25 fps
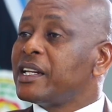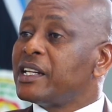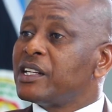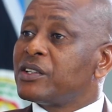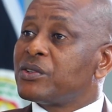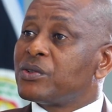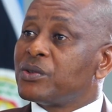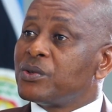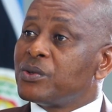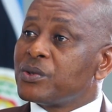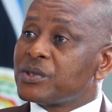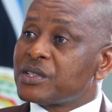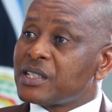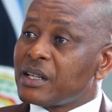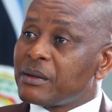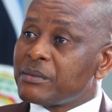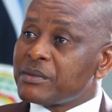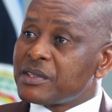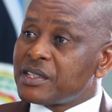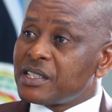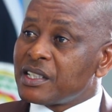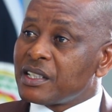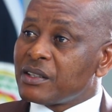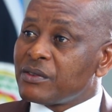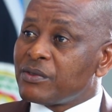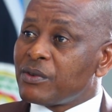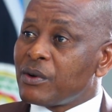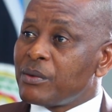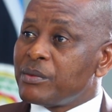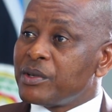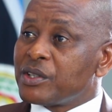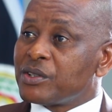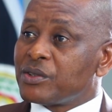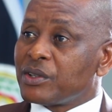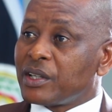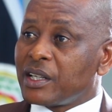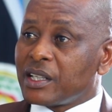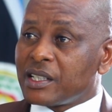I need to do something for
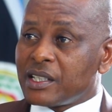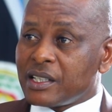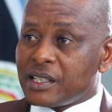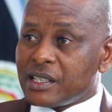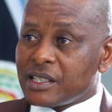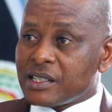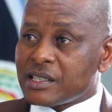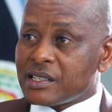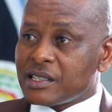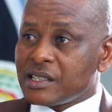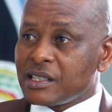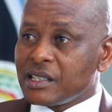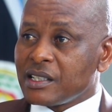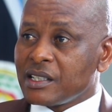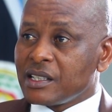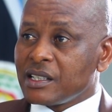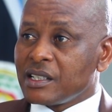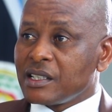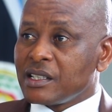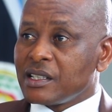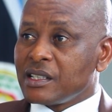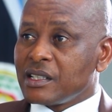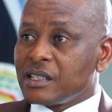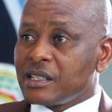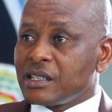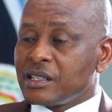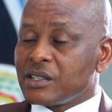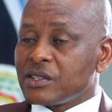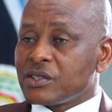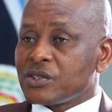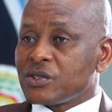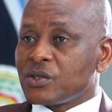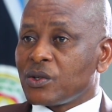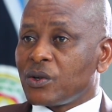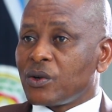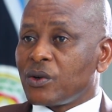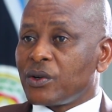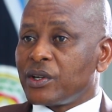me to get this.
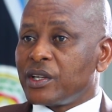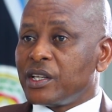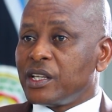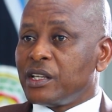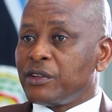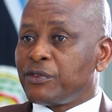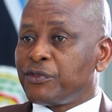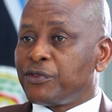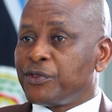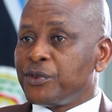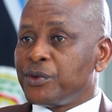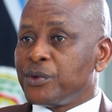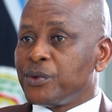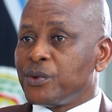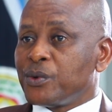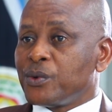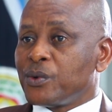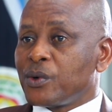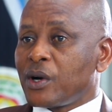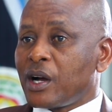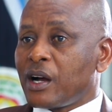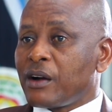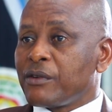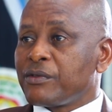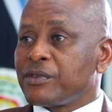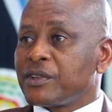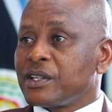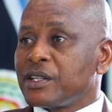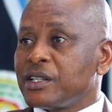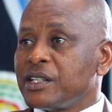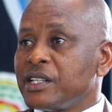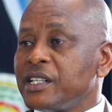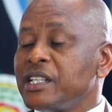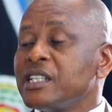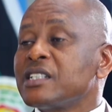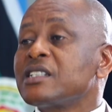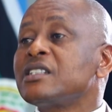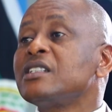So if you have
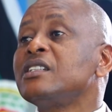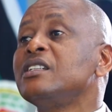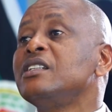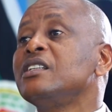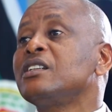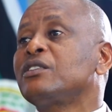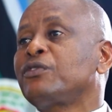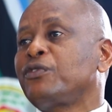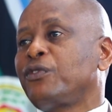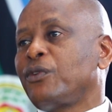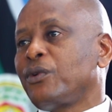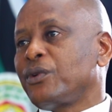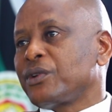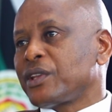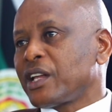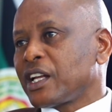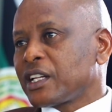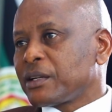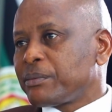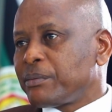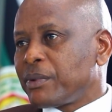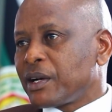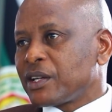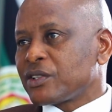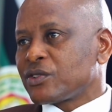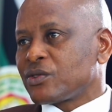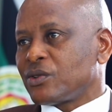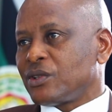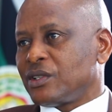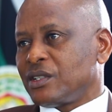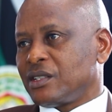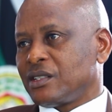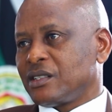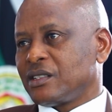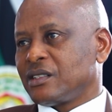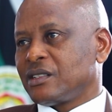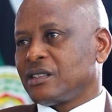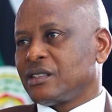easied it for that person
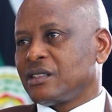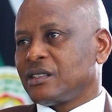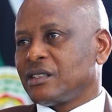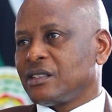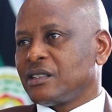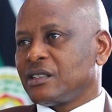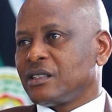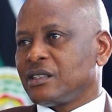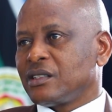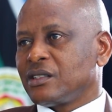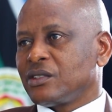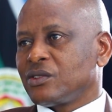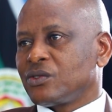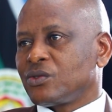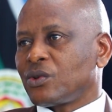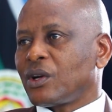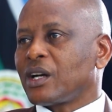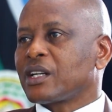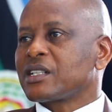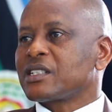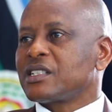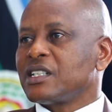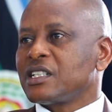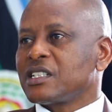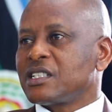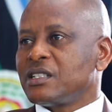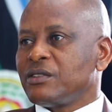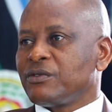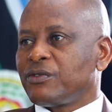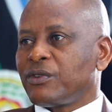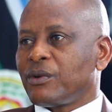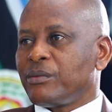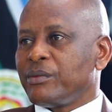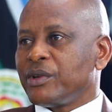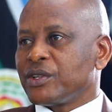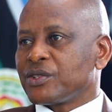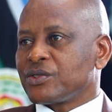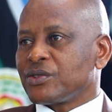to access
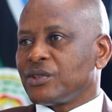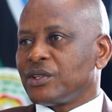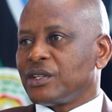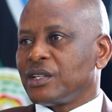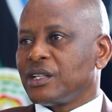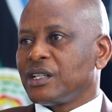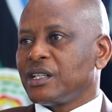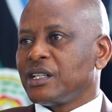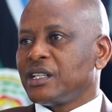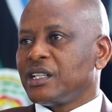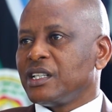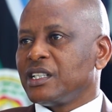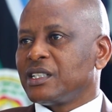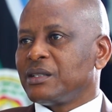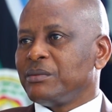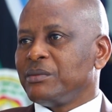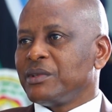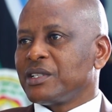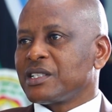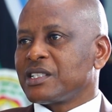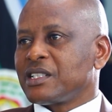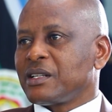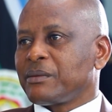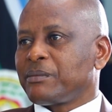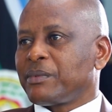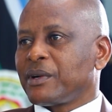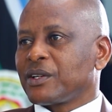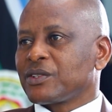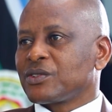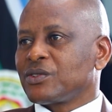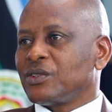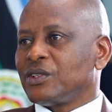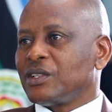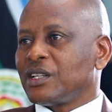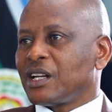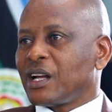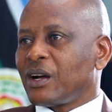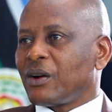information, it means the
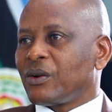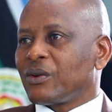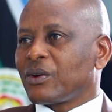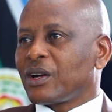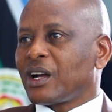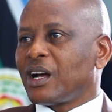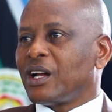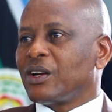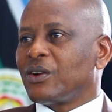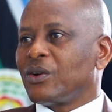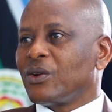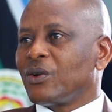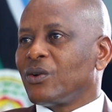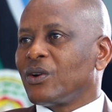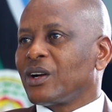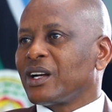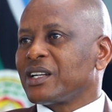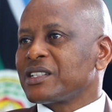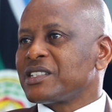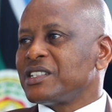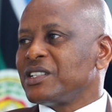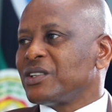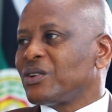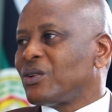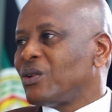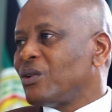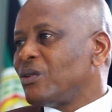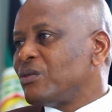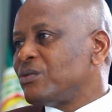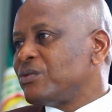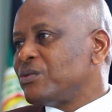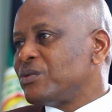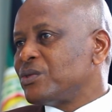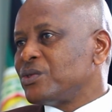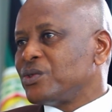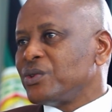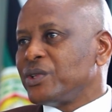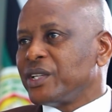person now can no longer think of
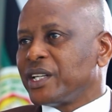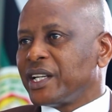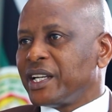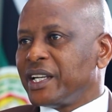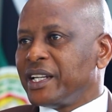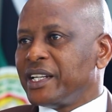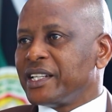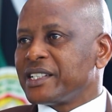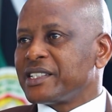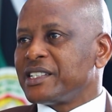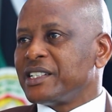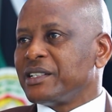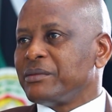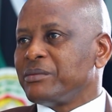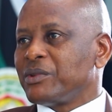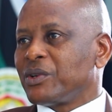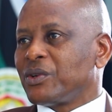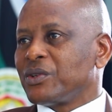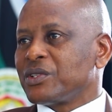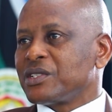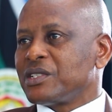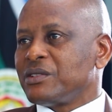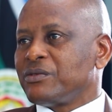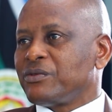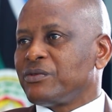doing anything, because